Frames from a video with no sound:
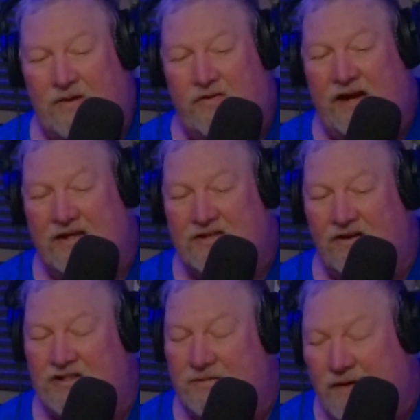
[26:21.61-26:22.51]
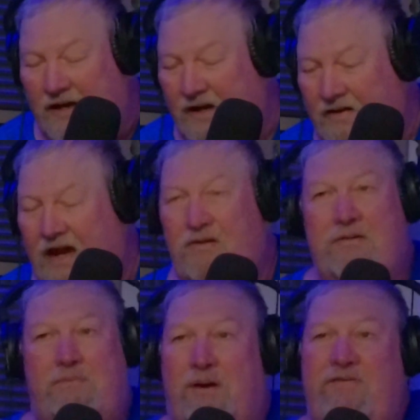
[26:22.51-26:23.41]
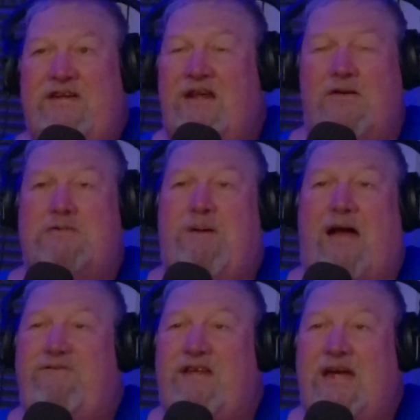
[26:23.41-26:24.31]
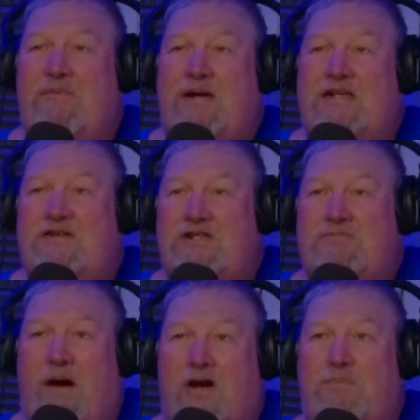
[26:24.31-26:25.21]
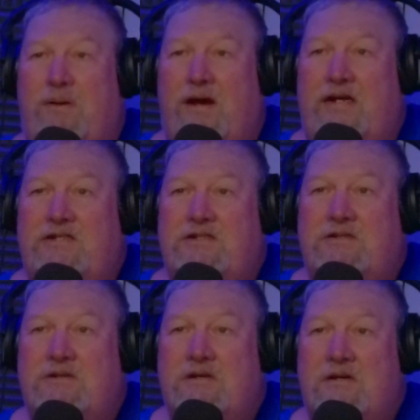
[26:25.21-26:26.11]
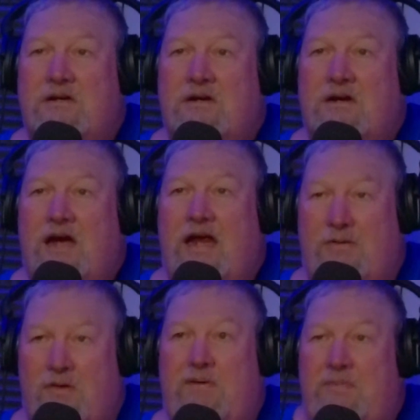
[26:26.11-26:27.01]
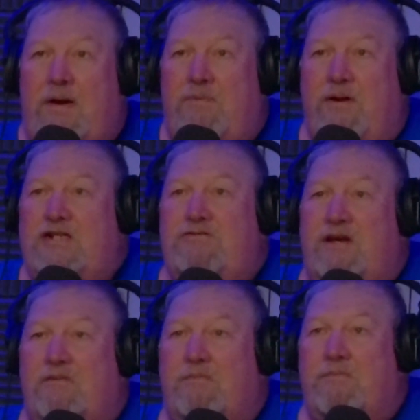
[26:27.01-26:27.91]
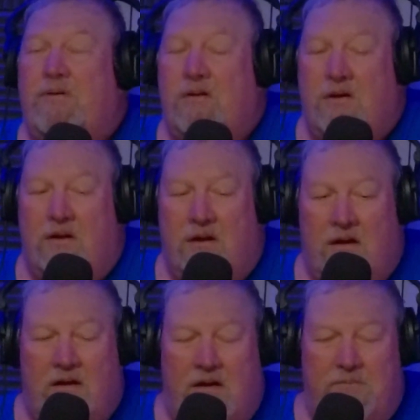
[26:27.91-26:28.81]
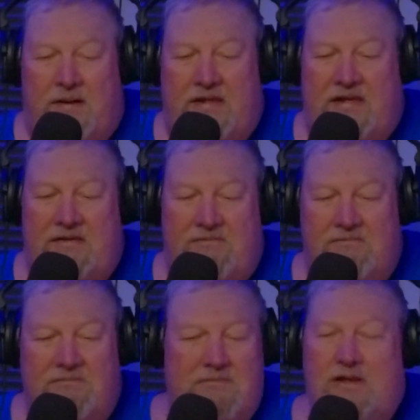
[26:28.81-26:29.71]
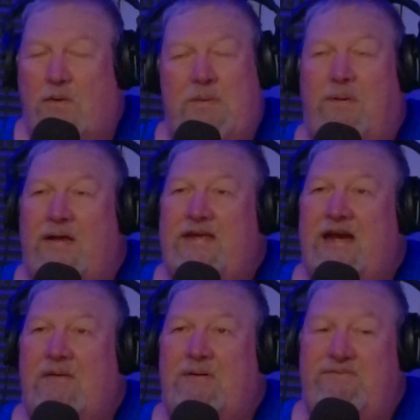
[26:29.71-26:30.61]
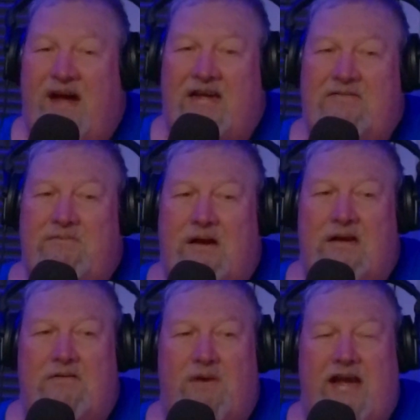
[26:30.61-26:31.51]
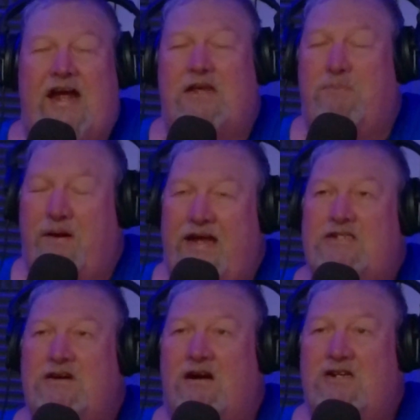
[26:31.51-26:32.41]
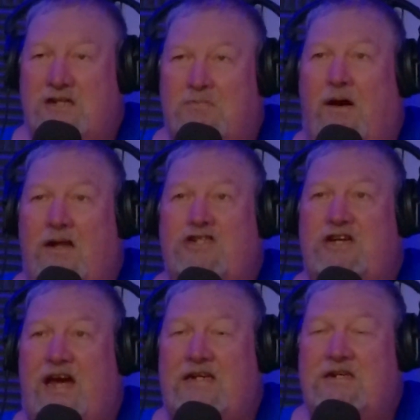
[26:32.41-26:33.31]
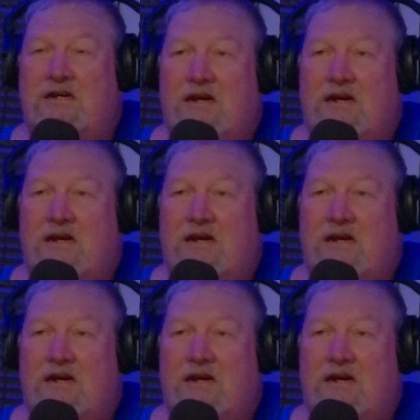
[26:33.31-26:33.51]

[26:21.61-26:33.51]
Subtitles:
Greenhouse Arts and Media, that would have been a perfect little spot for them, because they're a smaller place, and it would have been a better place for them. But nobody brought that up. In fact, right now the plans are to demolish that